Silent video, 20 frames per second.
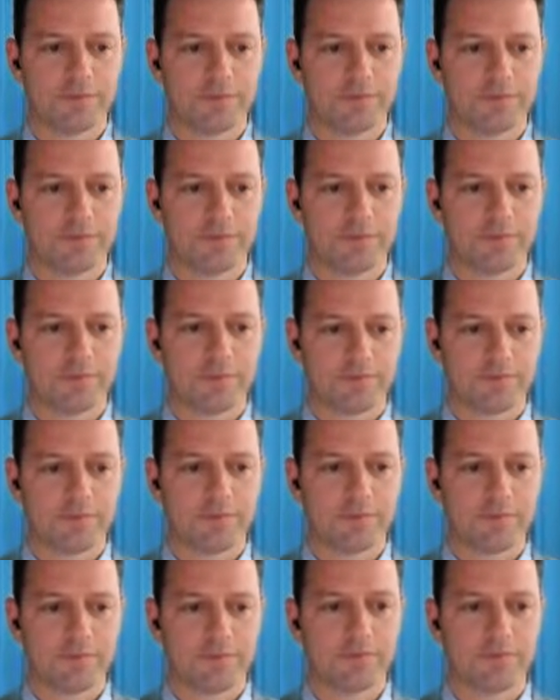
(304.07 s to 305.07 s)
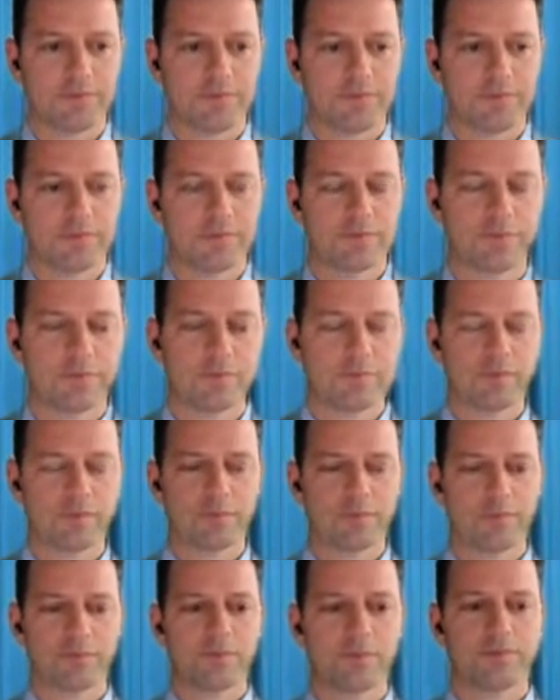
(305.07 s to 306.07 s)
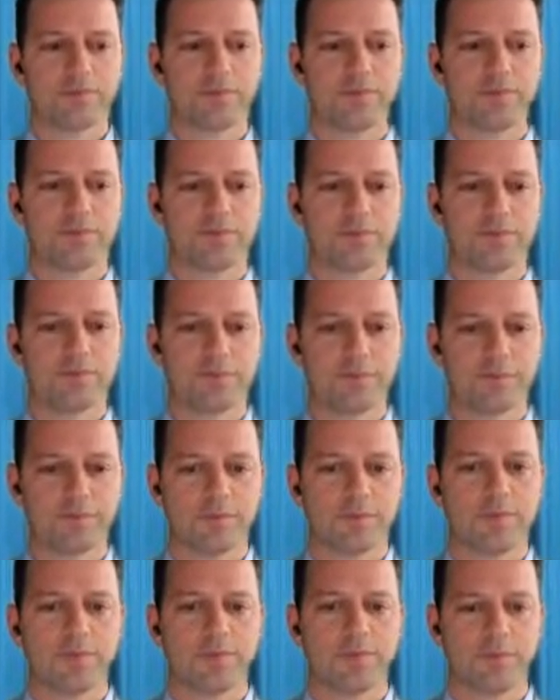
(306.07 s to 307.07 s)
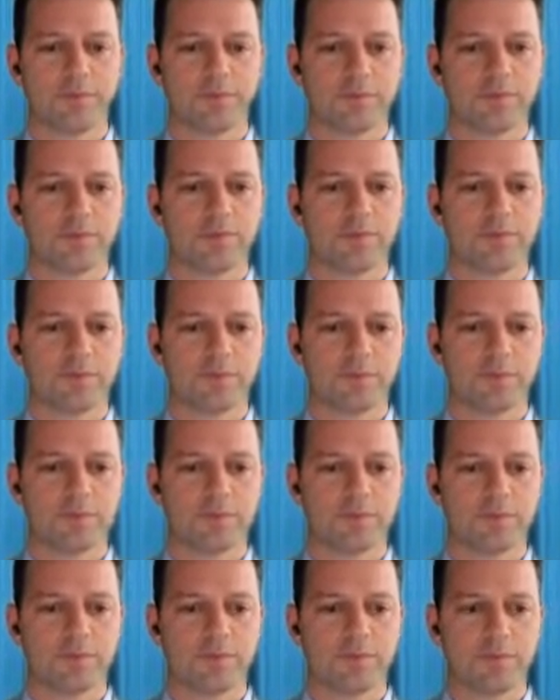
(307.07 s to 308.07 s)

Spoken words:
(not speaking)